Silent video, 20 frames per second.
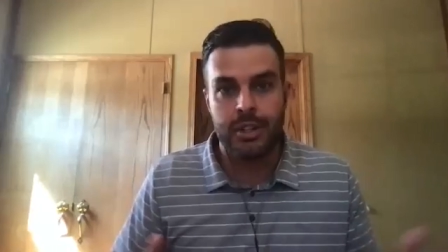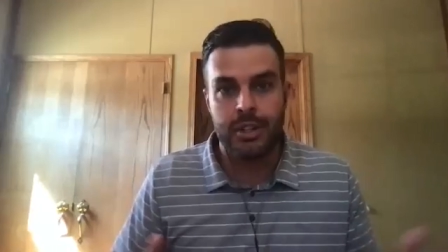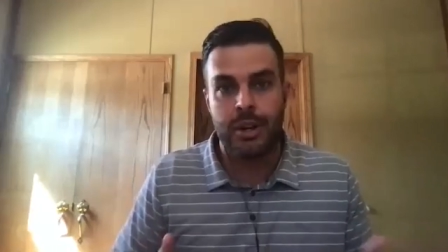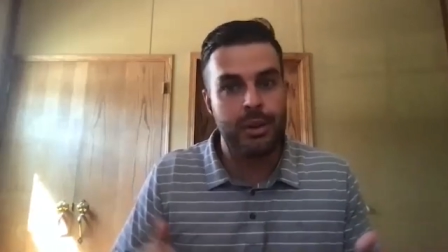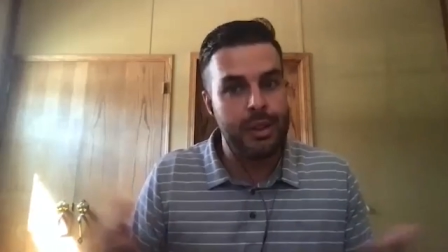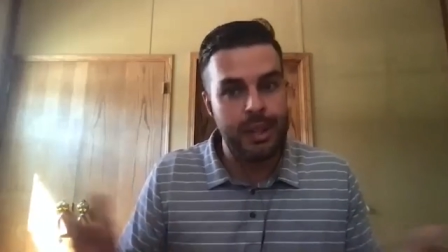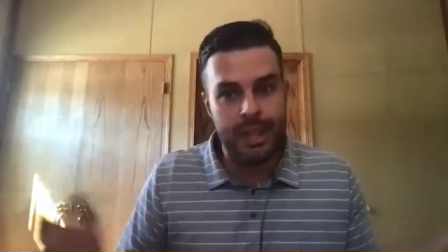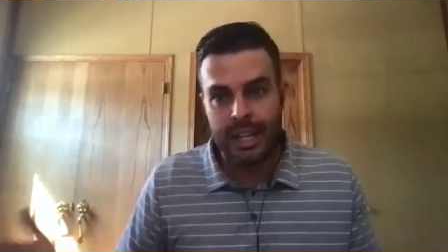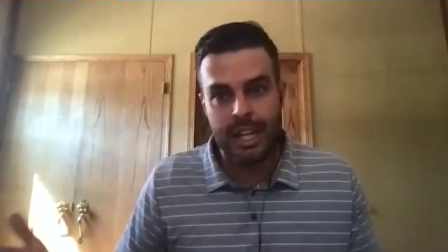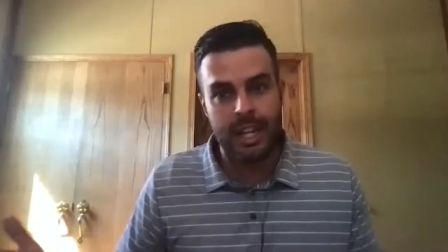you're
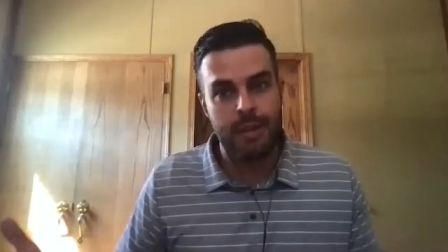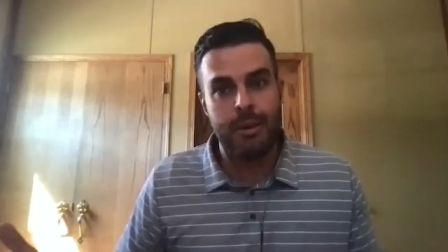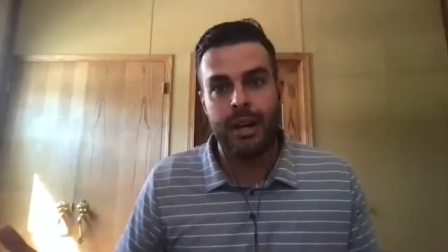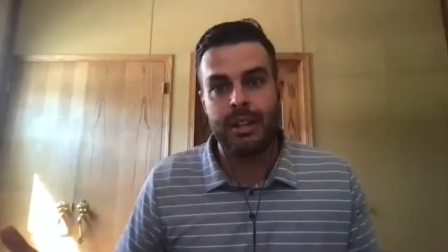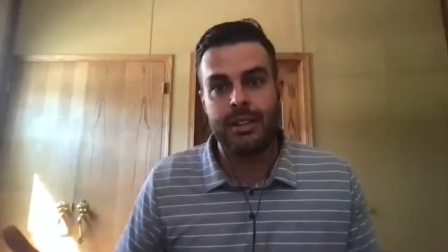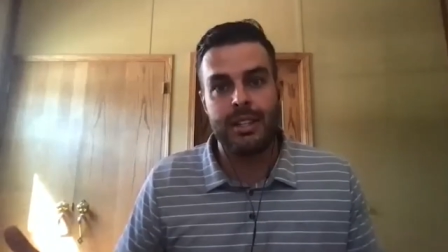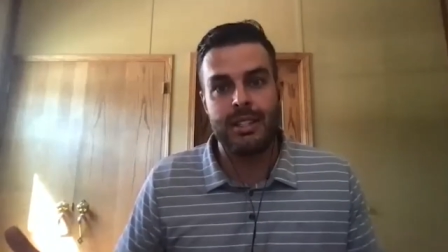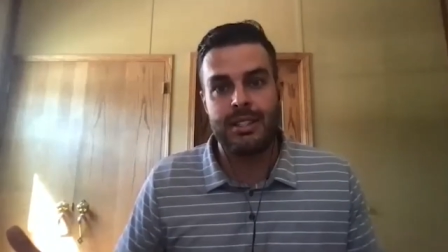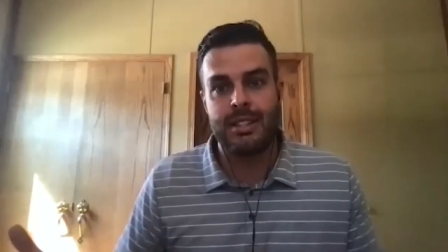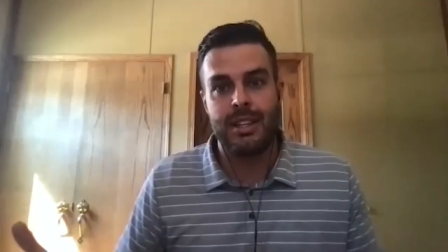thinking
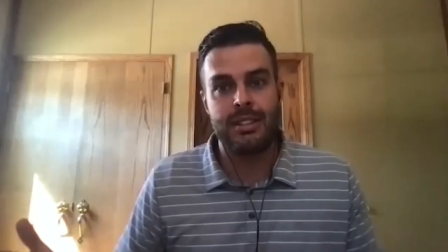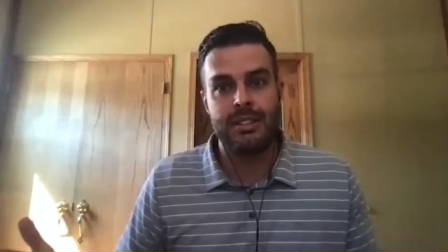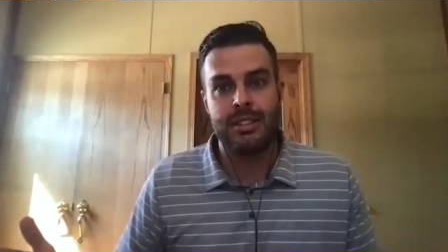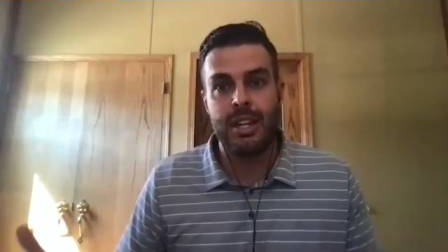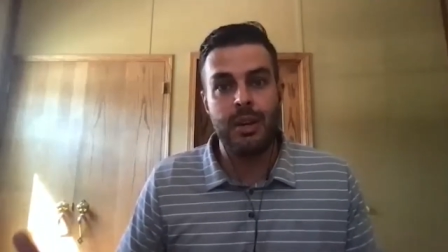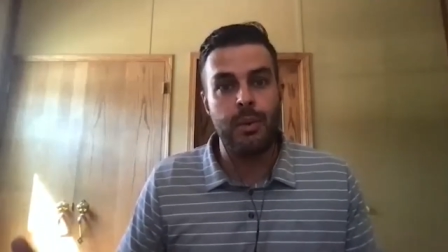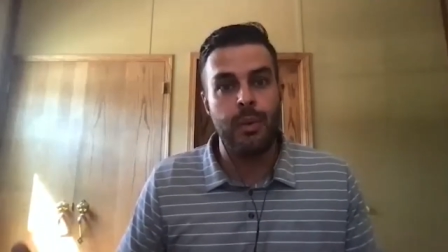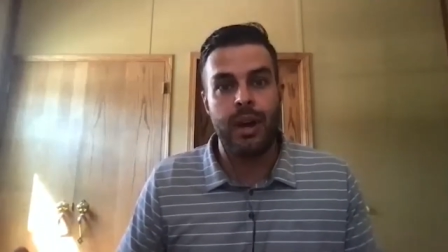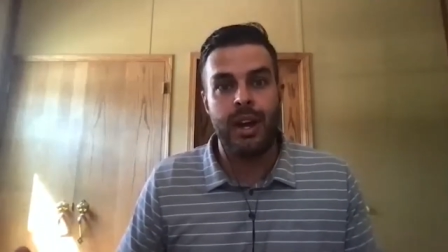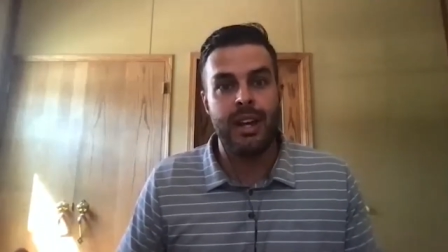about these things
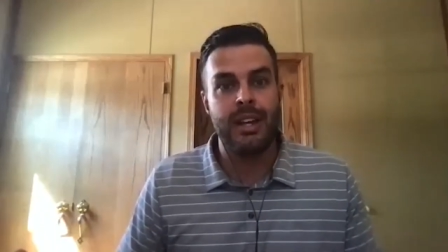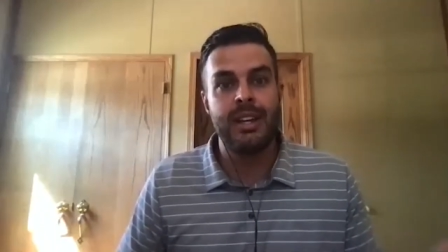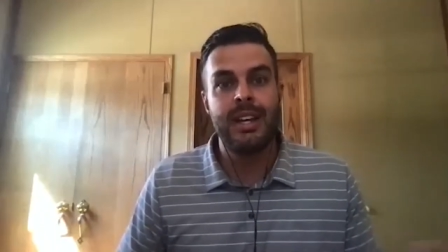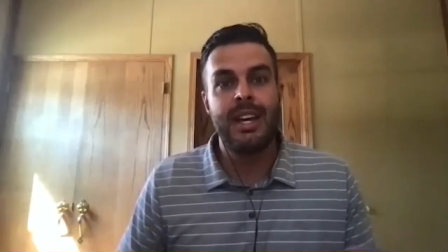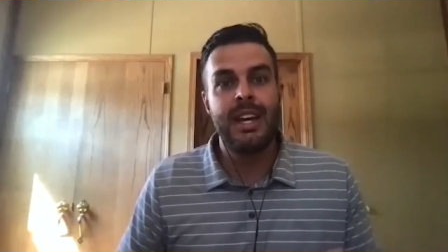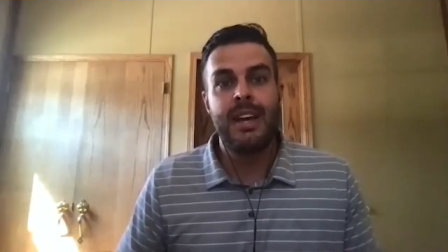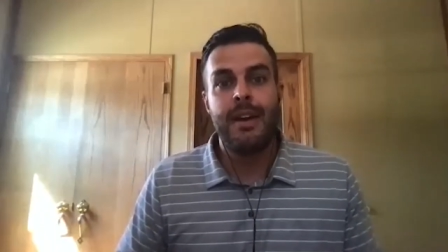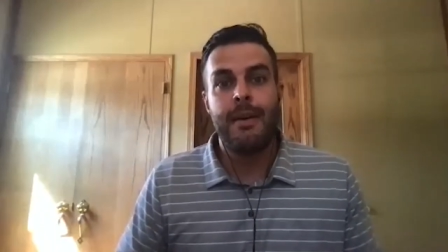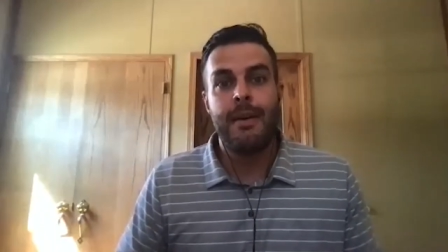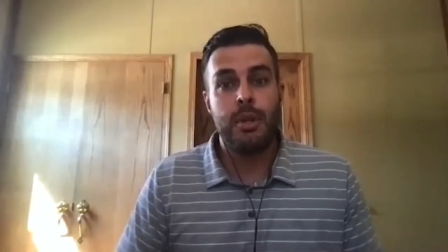anyway
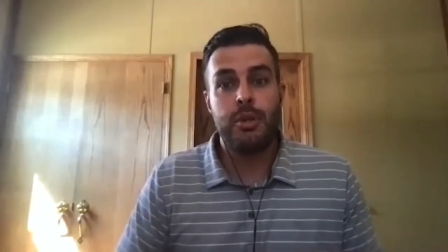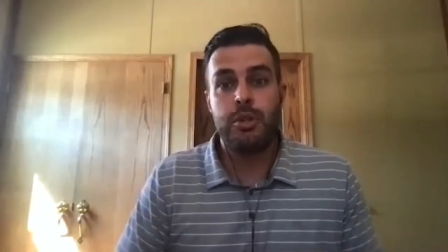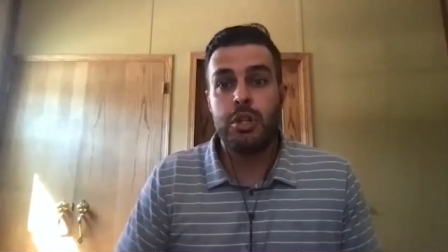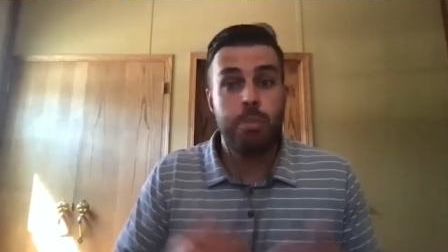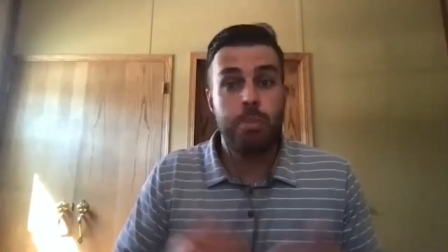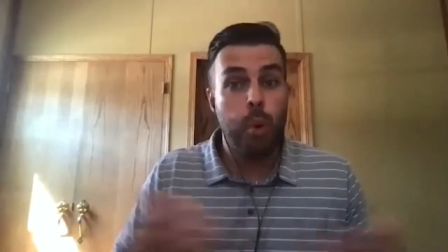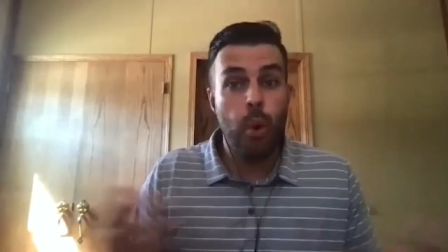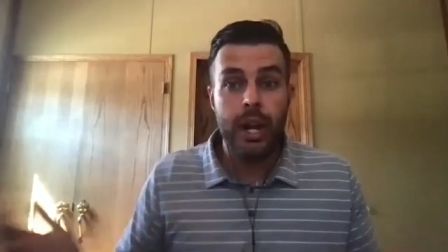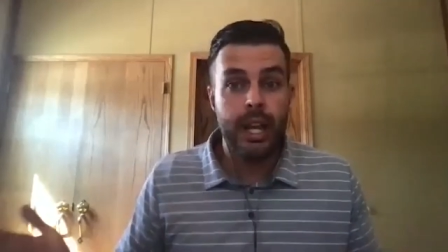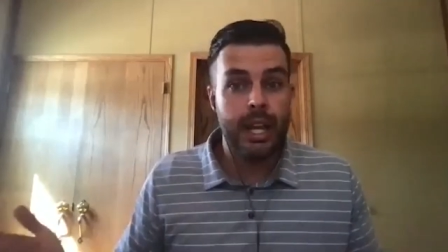they're
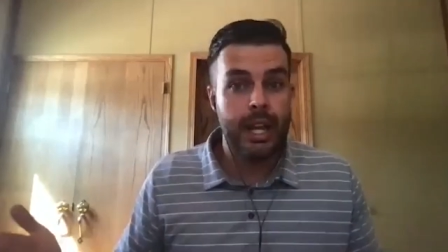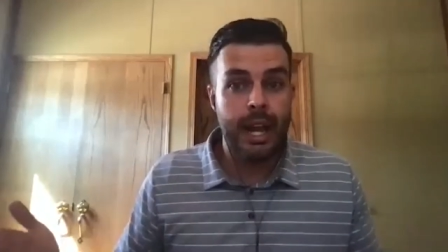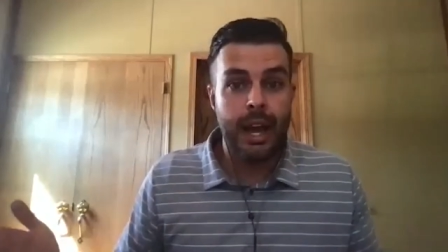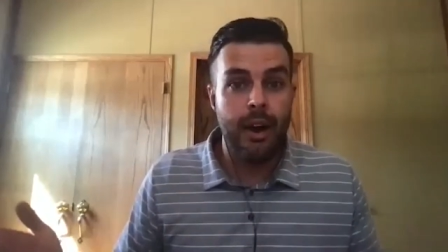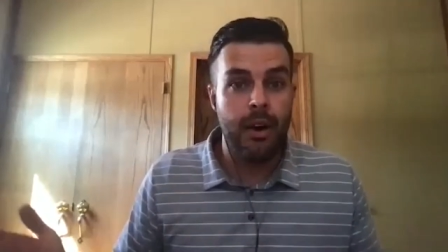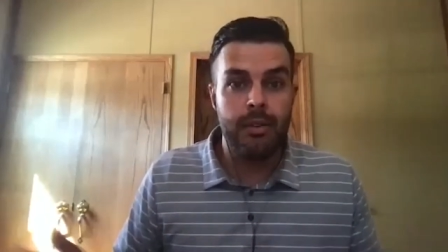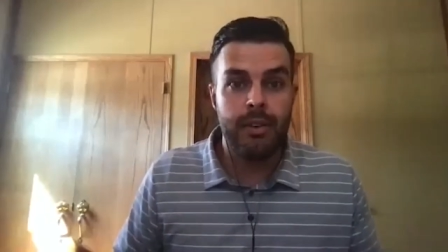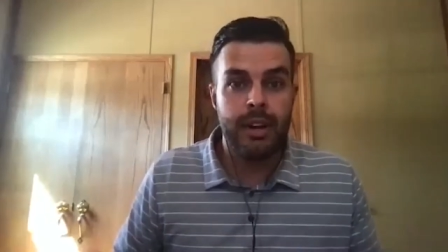just pointing it out.